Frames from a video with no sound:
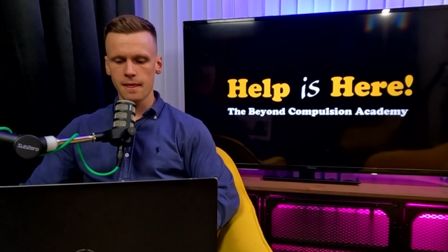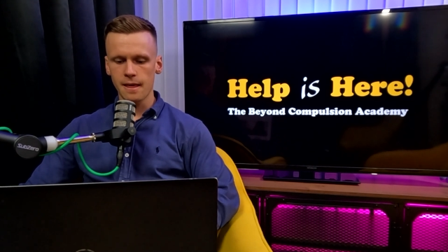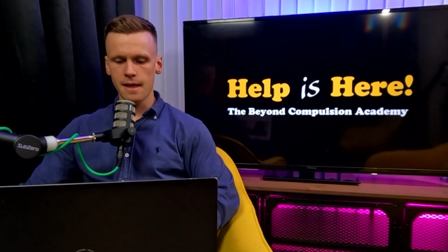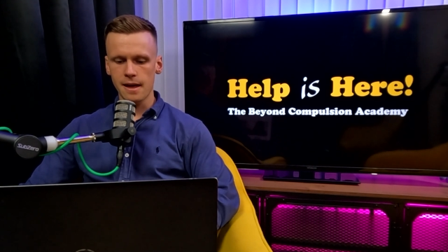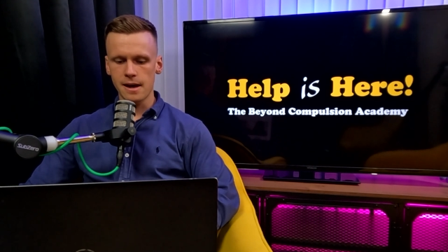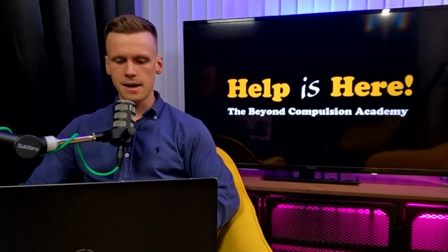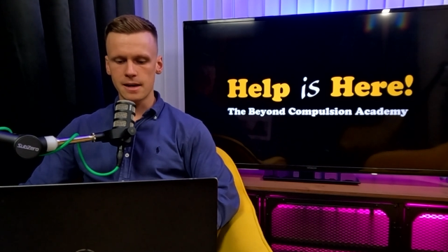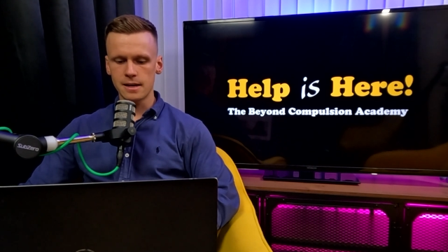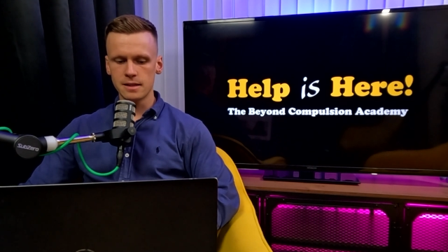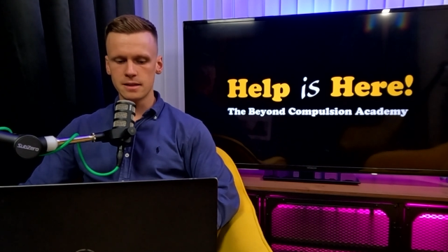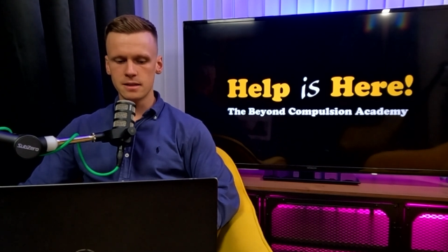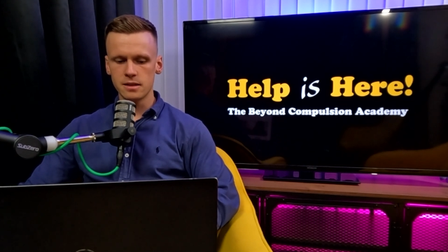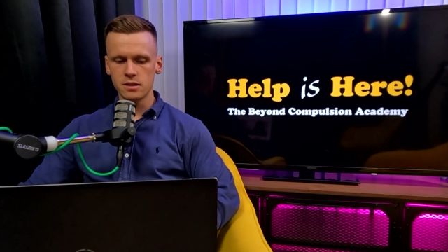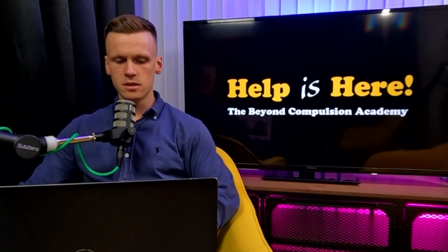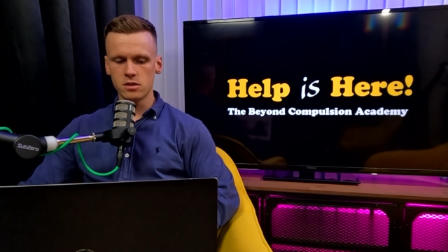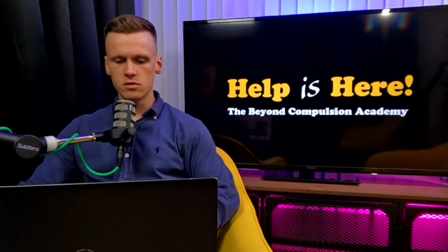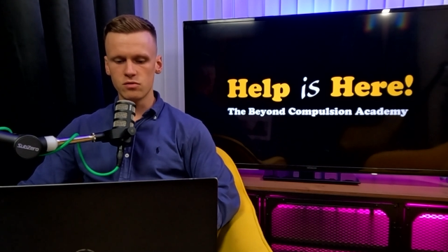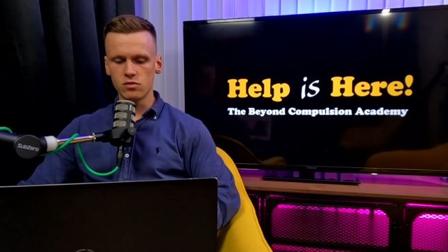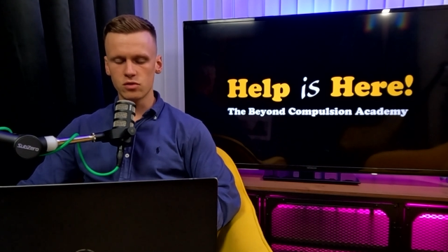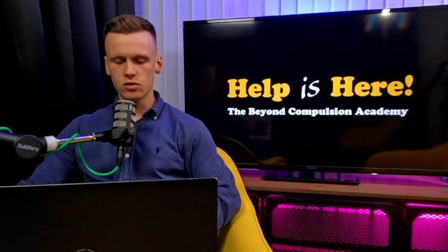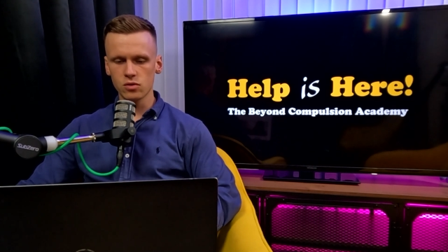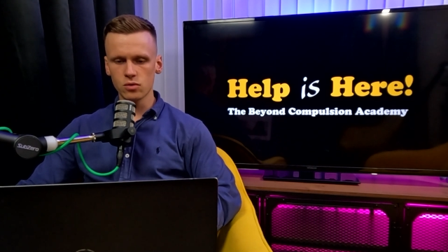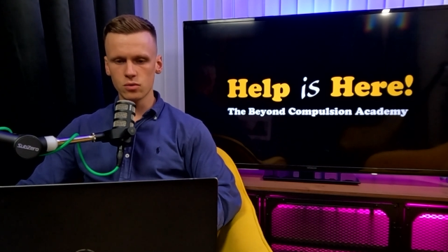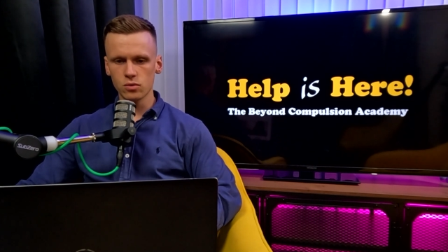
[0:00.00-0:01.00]
And the
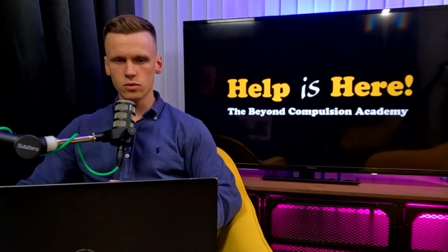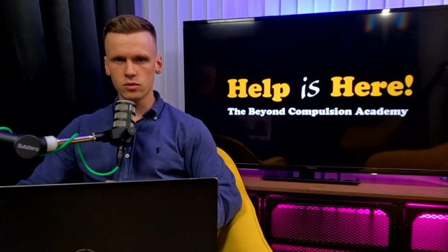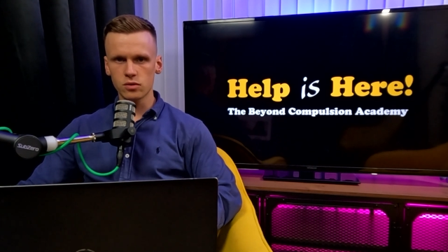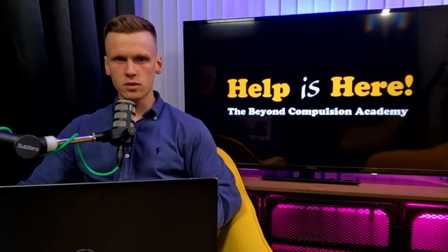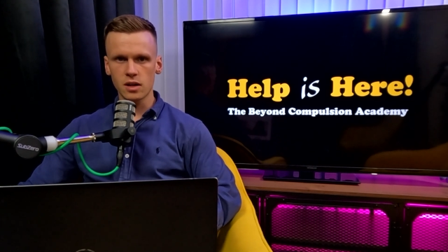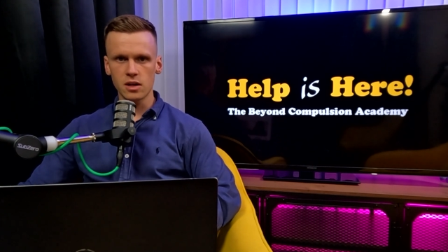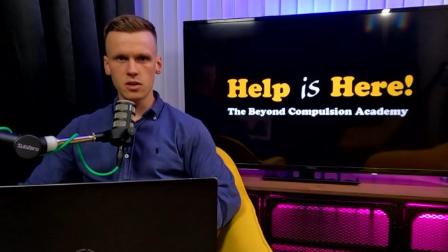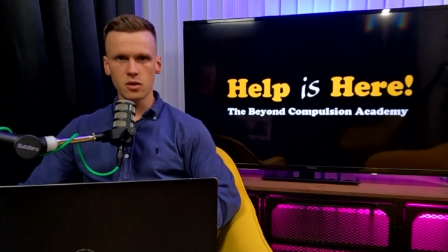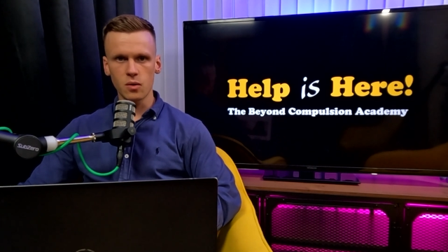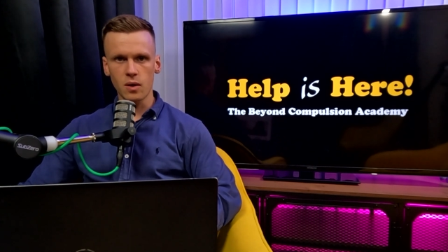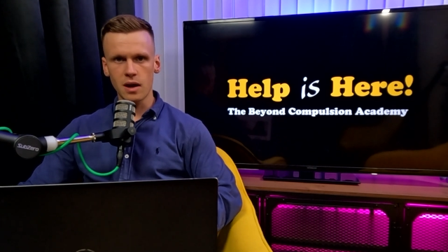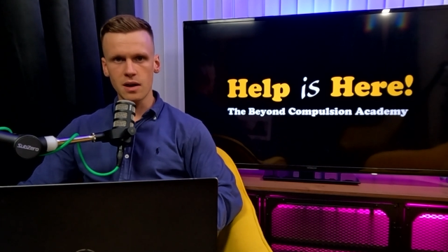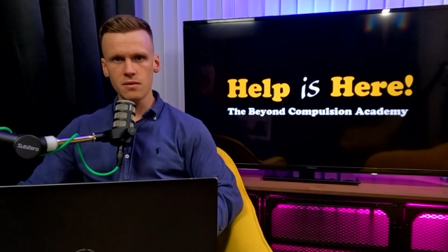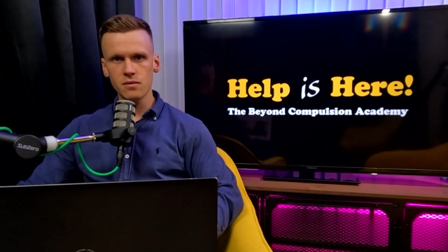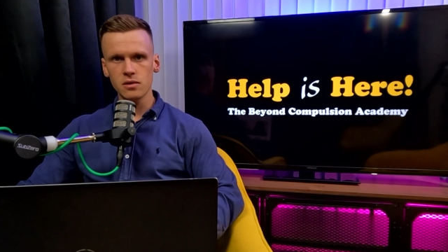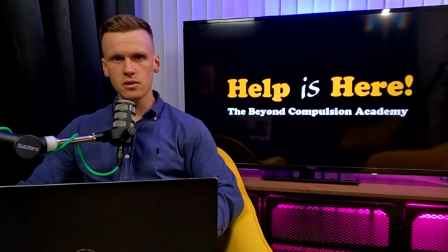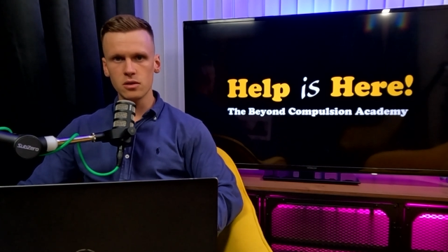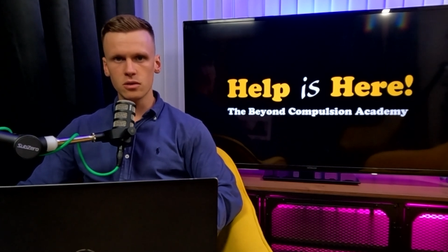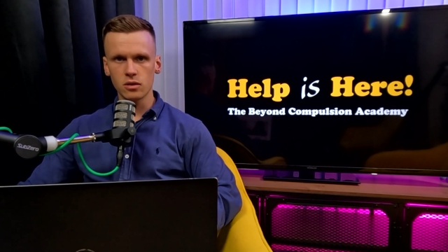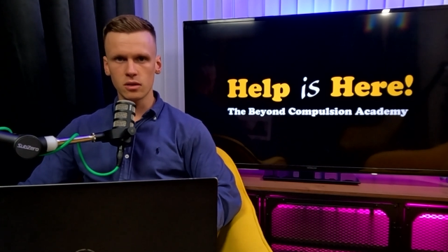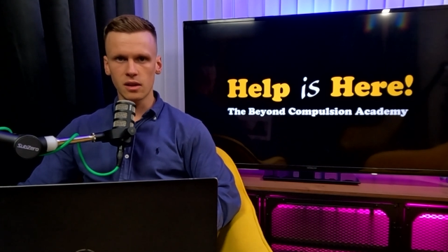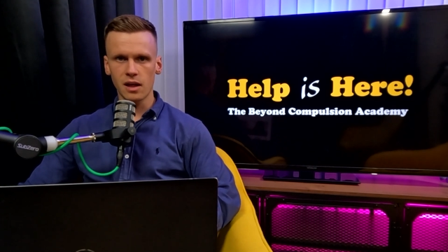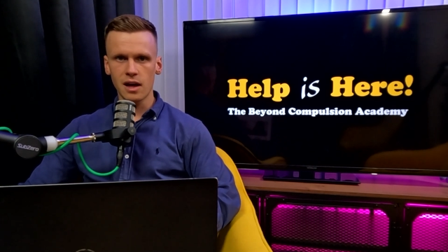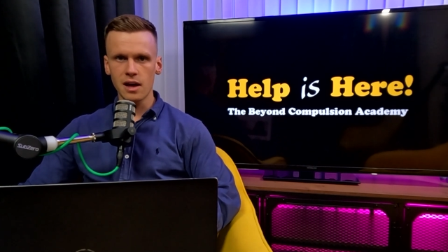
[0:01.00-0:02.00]
results that you have in
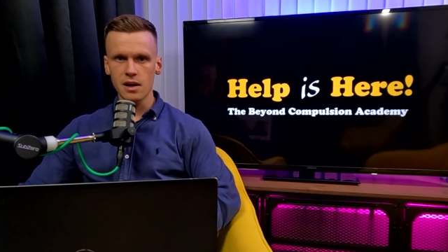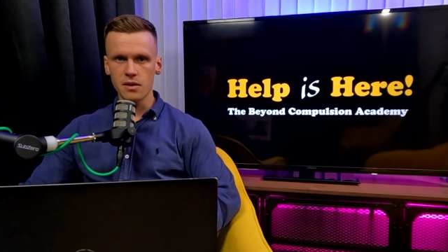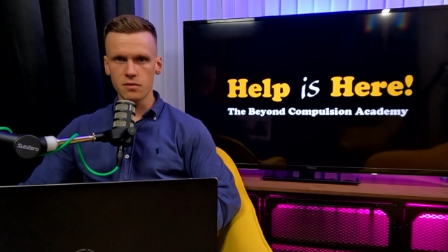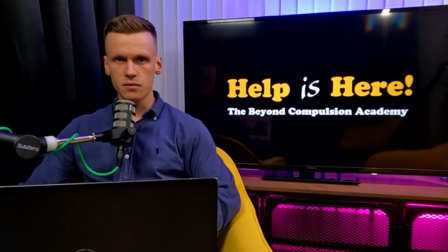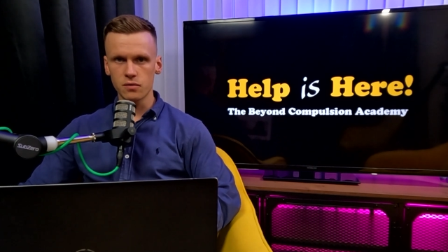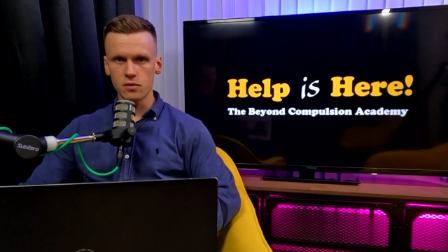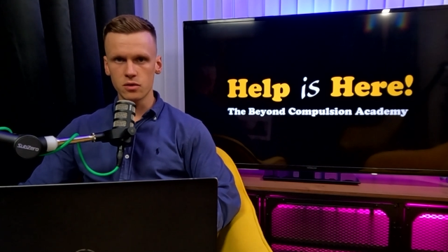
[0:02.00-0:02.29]
your life